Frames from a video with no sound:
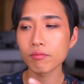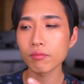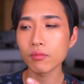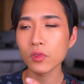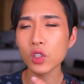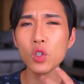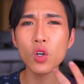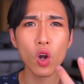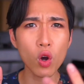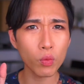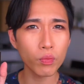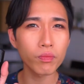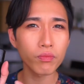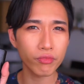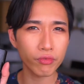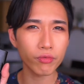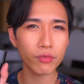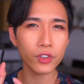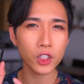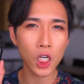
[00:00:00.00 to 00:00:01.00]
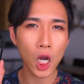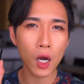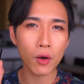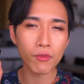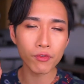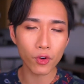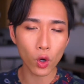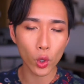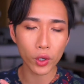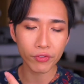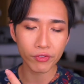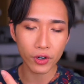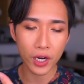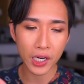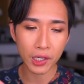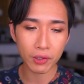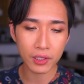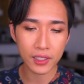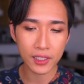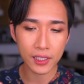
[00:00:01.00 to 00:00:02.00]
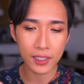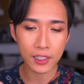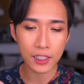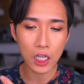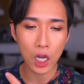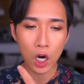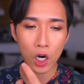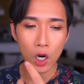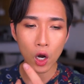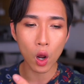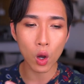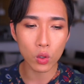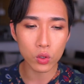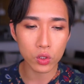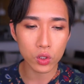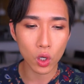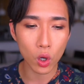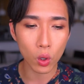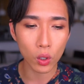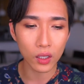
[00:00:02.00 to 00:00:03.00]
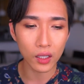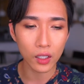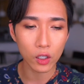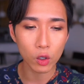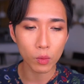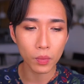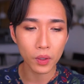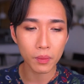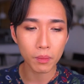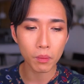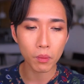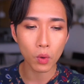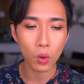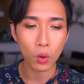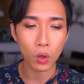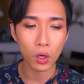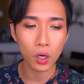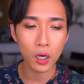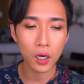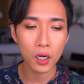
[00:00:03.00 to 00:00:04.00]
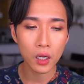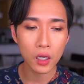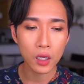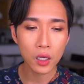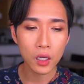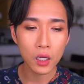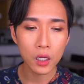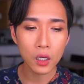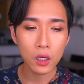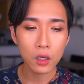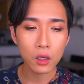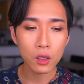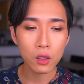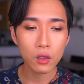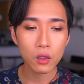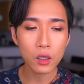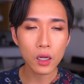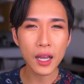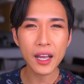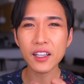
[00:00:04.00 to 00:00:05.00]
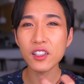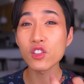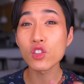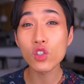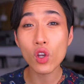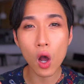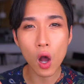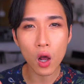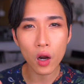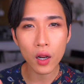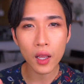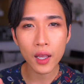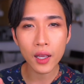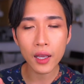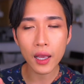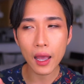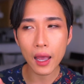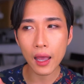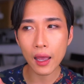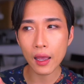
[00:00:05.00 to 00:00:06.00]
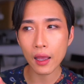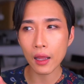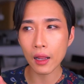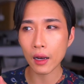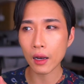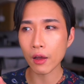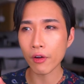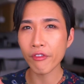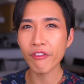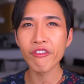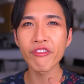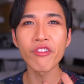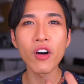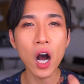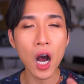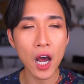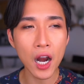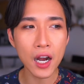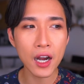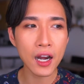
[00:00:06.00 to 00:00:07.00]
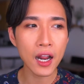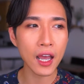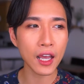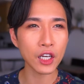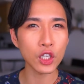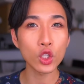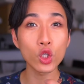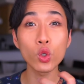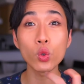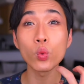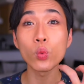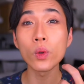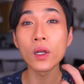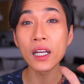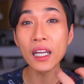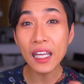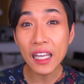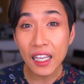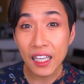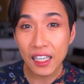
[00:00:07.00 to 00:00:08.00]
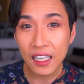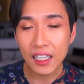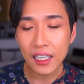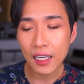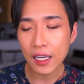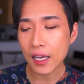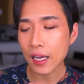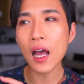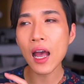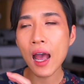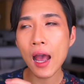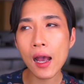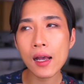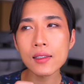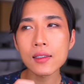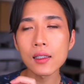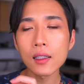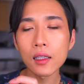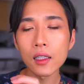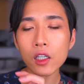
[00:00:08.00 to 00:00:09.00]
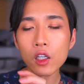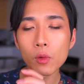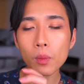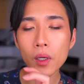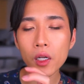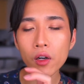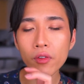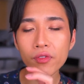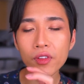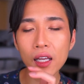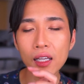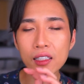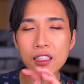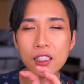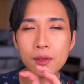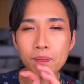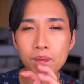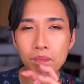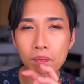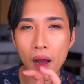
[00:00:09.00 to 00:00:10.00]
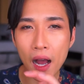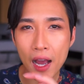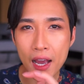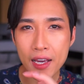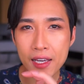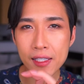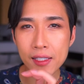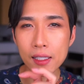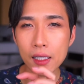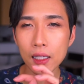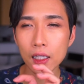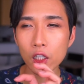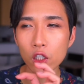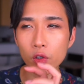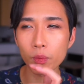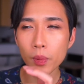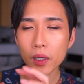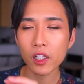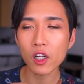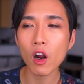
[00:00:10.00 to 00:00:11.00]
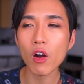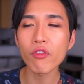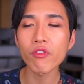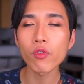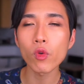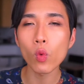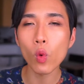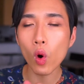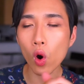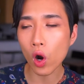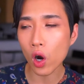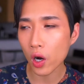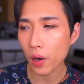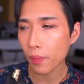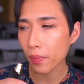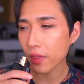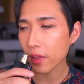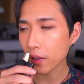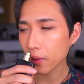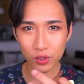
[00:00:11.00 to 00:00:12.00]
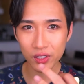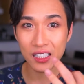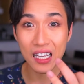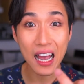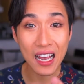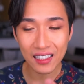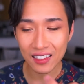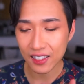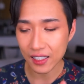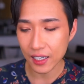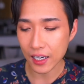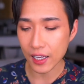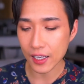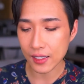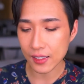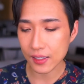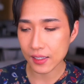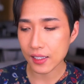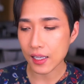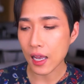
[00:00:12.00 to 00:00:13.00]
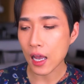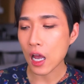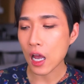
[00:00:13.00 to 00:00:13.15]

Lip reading: you know, Tom Ford fragrances are also a little bit more exotic and fun and unique. Has a little bit of that spice, a little bit of warmth, sassiness